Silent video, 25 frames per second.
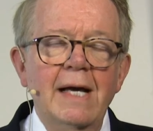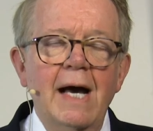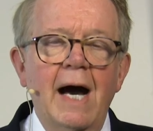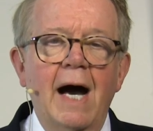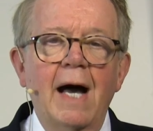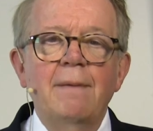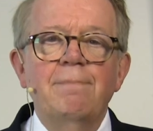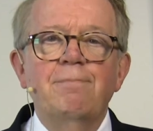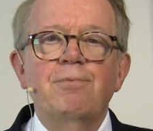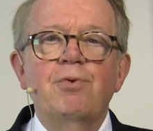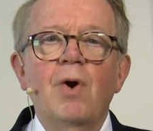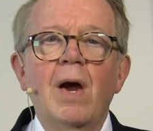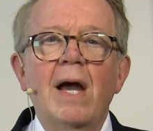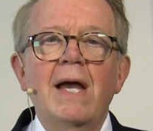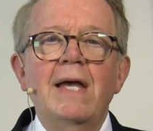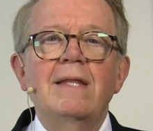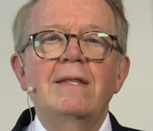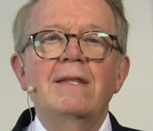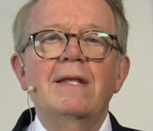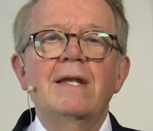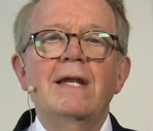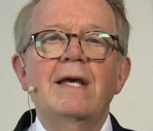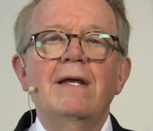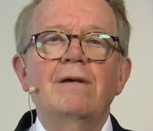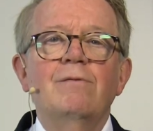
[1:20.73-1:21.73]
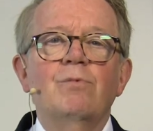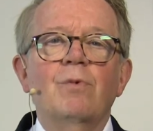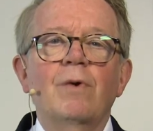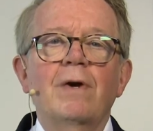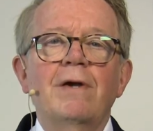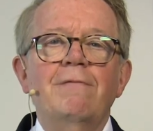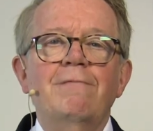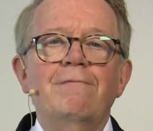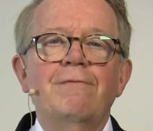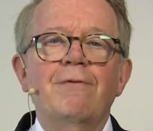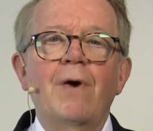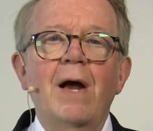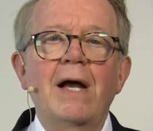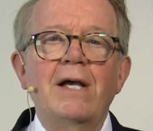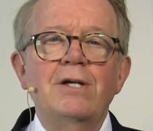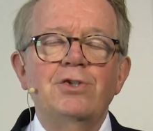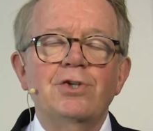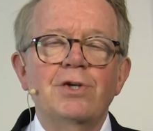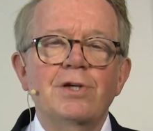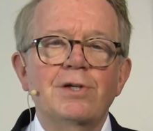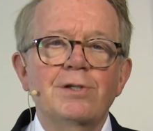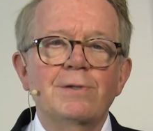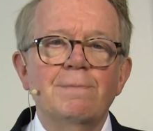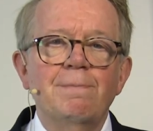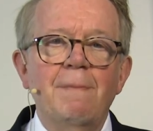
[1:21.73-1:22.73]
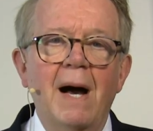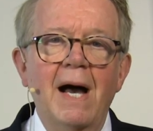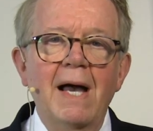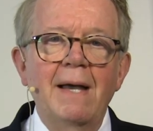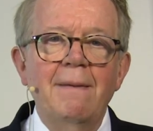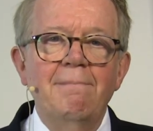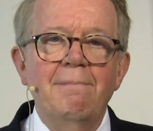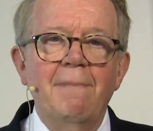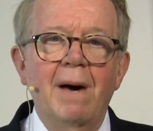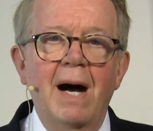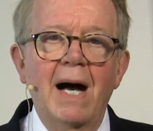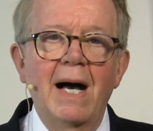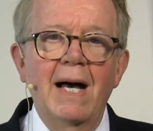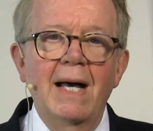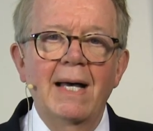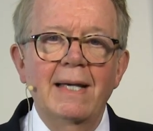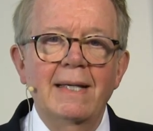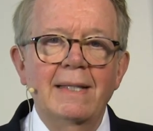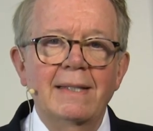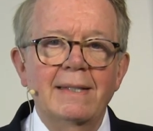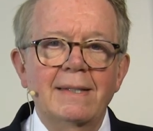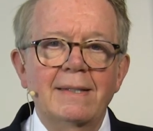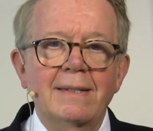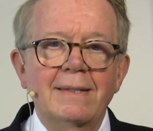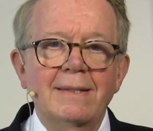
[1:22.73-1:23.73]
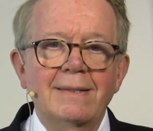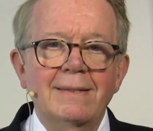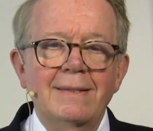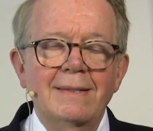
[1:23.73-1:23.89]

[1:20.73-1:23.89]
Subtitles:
I pray that it refreshes my mind.